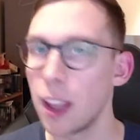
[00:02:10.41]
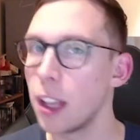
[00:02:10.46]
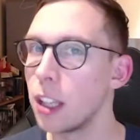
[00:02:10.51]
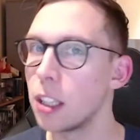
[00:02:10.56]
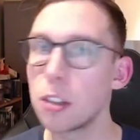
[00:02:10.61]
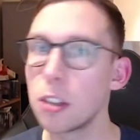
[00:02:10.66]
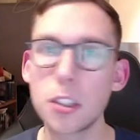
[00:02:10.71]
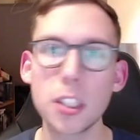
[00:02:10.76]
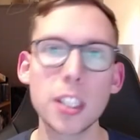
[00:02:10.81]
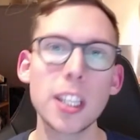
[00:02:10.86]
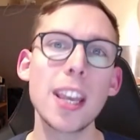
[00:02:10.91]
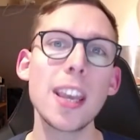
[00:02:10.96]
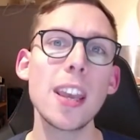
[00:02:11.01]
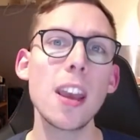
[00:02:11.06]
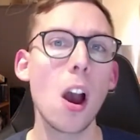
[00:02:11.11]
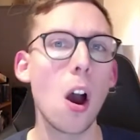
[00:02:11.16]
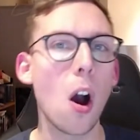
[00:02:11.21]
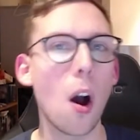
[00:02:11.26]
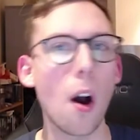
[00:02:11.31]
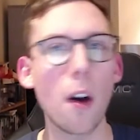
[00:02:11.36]
You see,
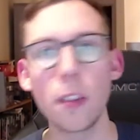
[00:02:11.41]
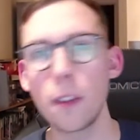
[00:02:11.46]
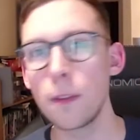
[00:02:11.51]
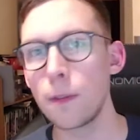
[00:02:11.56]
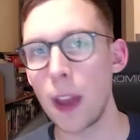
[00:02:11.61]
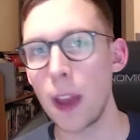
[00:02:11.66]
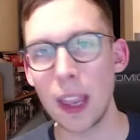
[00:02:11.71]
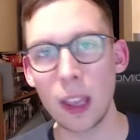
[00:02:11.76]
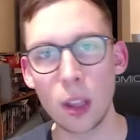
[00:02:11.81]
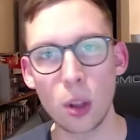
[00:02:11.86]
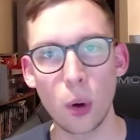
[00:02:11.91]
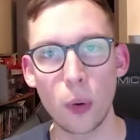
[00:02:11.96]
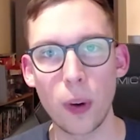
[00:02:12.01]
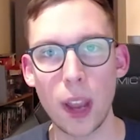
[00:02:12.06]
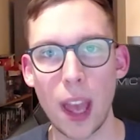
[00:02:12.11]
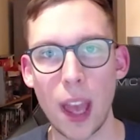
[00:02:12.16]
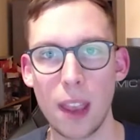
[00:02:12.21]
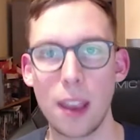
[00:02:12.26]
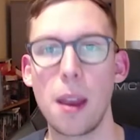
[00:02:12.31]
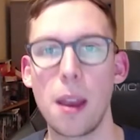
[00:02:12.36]
on the Vainglory
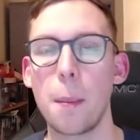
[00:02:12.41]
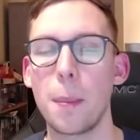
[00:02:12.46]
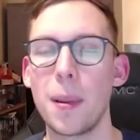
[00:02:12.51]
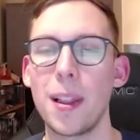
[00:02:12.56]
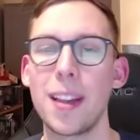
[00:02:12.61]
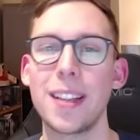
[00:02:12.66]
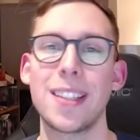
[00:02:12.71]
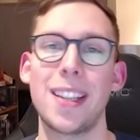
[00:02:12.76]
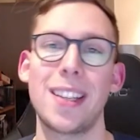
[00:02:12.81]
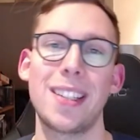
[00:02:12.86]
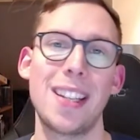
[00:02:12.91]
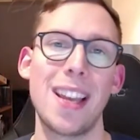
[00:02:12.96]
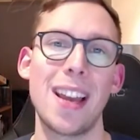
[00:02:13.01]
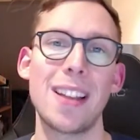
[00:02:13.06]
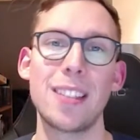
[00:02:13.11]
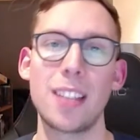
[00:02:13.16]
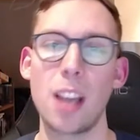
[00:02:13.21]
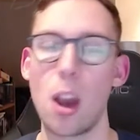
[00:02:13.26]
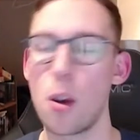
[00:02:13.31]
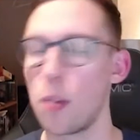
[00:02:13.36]
8, players like
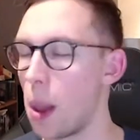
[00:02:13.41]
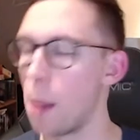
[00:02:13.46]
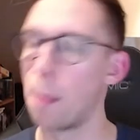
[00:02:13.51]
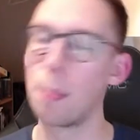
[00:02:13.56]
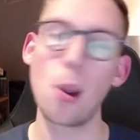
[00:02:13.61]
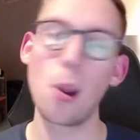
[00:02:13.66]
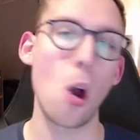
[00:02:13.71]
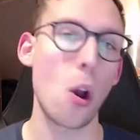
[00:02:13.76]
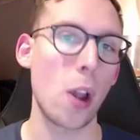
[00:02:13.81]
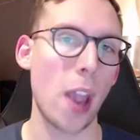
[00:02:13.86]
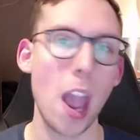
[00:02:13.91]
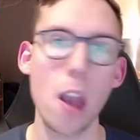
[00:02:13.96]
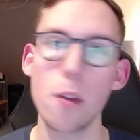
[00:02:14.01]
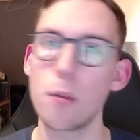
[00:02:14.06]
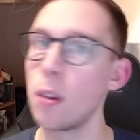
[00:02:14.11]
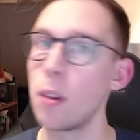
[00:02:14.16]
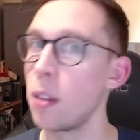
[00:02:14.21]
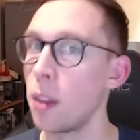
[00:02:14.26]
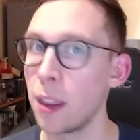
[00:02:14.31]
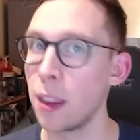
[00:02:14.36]
Dienzio, they block
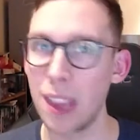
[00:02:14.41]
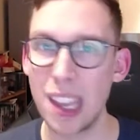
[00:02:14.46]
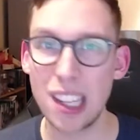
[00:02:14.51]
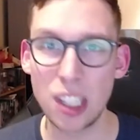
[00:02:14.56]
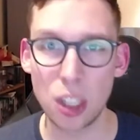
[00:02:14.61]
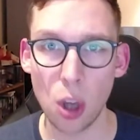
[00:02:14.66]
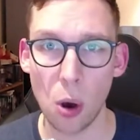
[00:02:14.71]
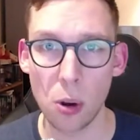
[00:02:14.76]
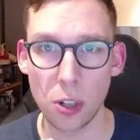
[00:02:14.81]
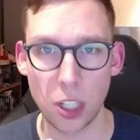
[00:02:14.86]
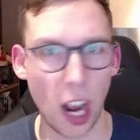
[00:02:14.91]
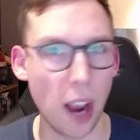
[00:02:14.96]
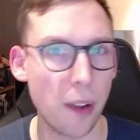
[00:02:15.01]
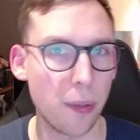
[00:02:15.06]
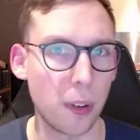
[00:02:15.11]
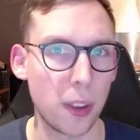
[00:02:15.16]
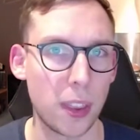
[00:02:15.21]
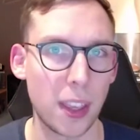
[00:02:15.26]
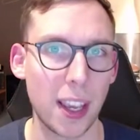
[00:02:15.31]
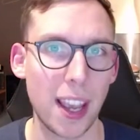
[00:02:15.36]
everything, they dodge
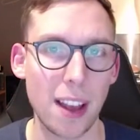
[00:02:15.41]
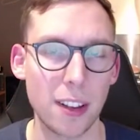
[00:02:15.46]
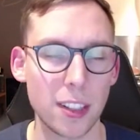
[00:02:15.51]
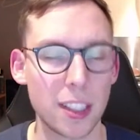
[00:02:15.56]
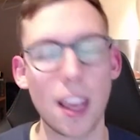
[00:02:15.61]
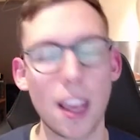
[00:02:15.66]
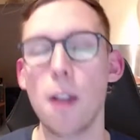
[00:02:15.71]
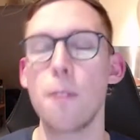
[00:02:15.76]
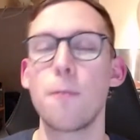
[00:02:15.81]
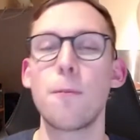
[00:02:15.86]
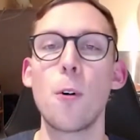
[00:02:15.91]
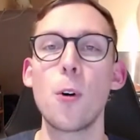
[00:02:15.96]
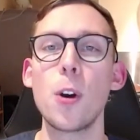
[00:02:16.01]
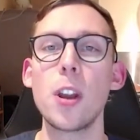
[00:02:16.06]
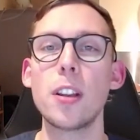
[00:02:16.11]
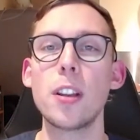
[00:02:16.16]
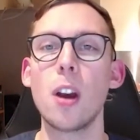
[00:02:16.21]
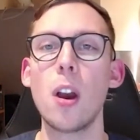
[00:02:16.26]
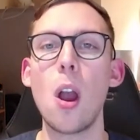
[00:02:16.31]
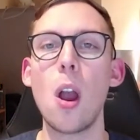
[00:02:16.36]
everything else. They
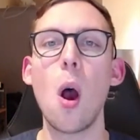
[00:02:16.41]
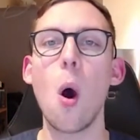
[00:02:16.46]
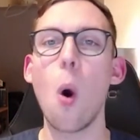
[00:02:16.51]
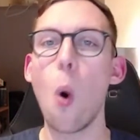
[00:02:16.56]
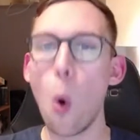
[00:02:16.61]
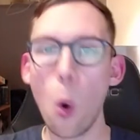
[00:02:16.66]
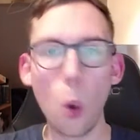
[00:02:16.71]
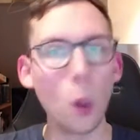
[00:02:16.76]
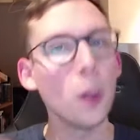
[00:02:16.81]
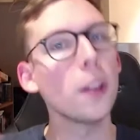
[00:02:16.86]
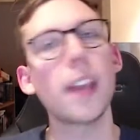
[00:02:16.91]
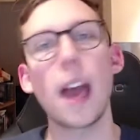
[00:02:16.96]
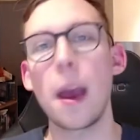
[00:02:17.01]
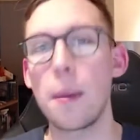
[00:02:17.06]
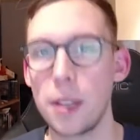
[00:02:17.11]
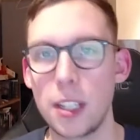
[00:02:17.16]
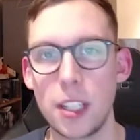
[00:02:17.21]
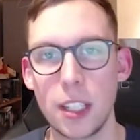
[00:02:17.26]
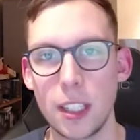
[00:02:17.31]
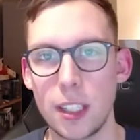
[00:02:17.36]
avoid all
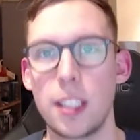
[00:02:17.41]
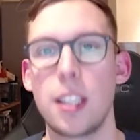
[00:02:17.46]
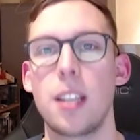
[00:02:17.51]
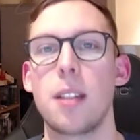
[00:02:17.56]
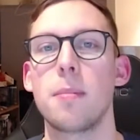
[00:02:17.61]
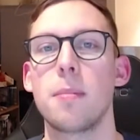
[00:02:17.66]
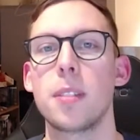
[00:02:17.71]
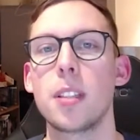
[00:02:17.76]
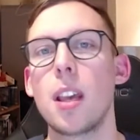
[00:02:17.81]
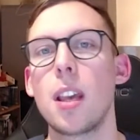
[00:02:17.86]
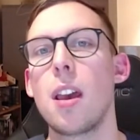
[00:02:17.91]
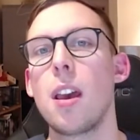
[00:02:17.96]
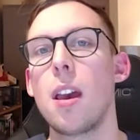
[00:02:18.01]
damage, it seems.